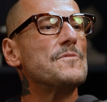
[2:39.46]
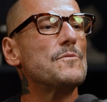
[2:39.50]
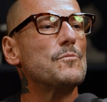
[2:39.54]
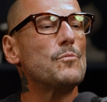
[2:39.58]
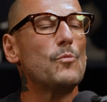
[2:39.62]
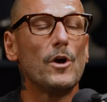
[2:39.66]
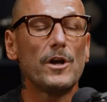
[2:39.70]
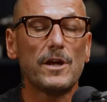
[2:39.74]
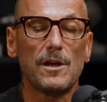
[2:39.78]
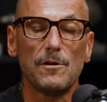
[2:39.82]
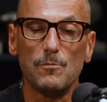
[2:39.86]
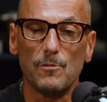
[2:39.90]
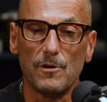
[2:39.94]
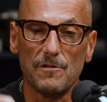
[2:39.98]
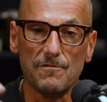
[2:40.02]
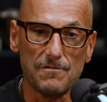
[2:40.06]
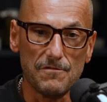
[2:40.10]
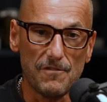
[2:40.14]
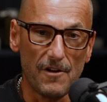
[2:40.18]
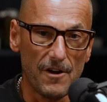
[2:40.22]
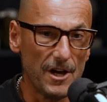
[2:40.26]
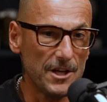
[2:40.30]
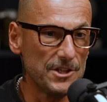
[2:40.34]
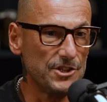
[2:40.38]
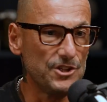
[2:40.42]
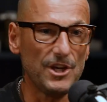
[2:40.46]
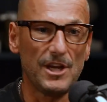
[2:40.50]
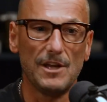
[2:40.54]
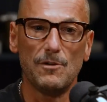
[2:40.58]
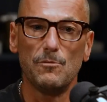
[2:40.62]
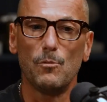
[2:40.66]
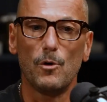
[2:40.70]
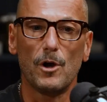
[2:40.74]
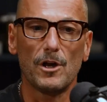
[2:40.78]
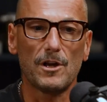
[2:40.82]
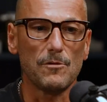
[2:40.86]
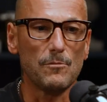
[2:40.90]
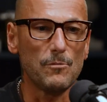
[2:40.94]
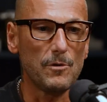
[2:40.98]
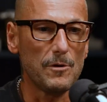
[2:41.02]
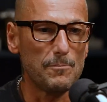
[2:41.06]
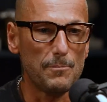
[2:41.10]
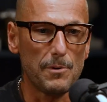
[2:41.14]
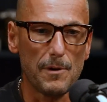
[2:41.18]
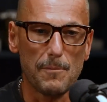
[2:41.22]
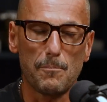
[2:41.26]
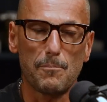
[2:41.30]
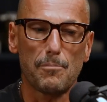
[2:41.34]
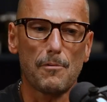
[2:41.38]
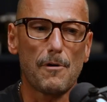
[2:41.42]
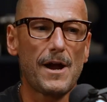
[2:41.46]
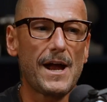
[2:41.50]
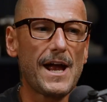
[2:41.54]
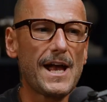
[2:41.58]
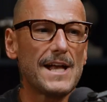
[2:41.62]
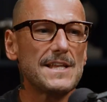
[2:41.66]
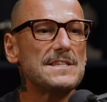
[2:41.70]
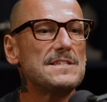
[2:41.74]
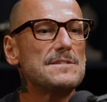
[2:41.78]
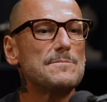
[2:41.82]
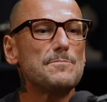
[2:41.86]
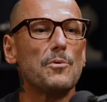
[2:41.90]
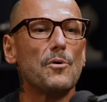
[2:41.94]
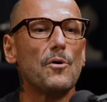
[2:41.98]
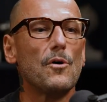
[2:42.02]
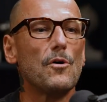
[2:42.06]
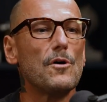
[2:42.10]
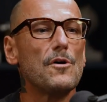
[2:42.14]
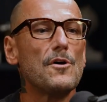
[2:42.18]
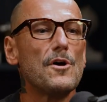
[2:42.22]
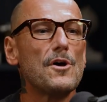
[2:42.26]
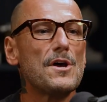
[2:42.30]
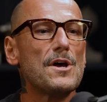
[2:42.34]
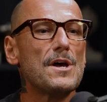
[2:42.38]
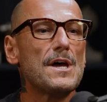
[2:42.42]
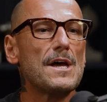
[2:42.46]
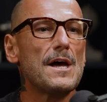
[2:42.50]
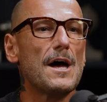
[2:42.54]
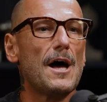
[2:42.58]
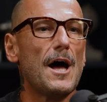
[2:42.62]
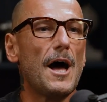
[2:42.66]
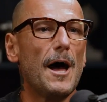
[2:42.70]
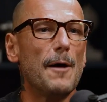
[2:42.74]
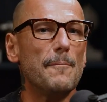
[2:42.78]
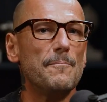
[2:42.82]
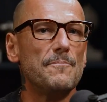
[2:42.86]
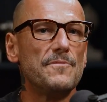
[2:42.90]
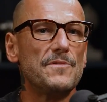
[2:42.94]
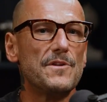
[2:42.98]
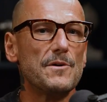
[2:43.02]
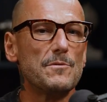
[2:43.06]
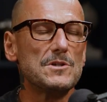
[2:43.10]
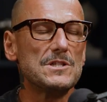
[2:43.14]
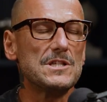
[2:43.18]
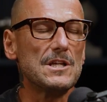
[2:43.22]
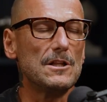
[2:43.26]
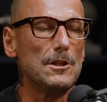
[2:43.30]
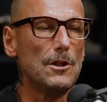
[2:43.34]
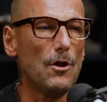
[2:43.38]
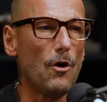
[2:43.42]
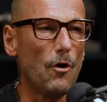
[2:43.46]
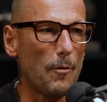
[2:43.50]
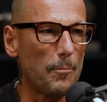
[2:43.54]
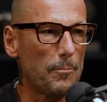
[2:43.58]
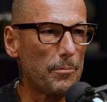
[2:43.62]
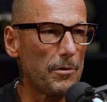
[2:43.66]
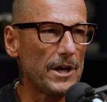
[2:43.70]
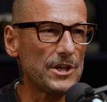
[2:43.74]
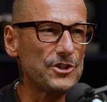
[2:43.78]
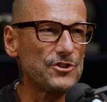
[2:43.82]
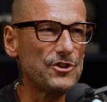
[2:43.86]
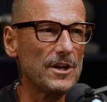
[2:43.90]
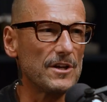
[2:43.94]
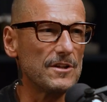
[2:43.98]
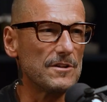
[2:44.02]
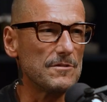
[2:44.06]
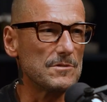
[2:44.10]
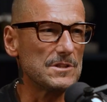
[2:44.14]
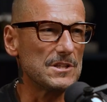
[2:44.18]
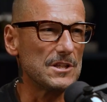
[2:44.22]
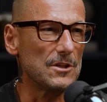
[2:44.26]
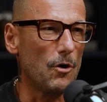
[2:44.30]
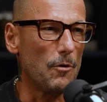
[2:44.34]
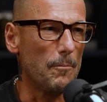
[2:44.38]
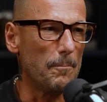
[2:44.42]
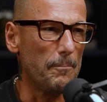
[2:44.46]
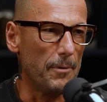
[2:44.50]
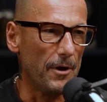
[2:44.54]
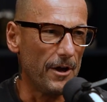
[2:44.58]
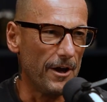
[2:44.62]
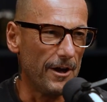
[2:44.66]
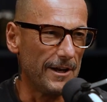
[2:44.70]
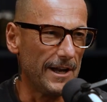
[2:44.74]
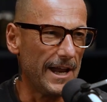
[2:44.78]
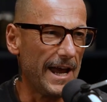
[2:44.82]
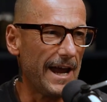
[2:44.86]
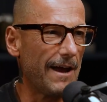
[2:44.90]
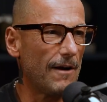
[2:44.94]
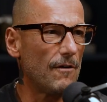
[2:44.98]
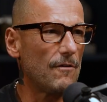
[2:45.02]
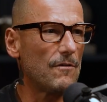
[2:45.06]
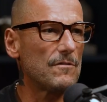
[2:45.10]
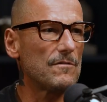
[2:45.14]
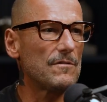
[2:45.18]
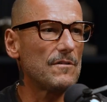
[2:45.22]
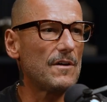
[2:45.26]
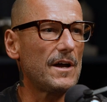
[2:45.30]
working with Virgin, working with big brands, but there was a lot of pressure, there was a lot of burnout,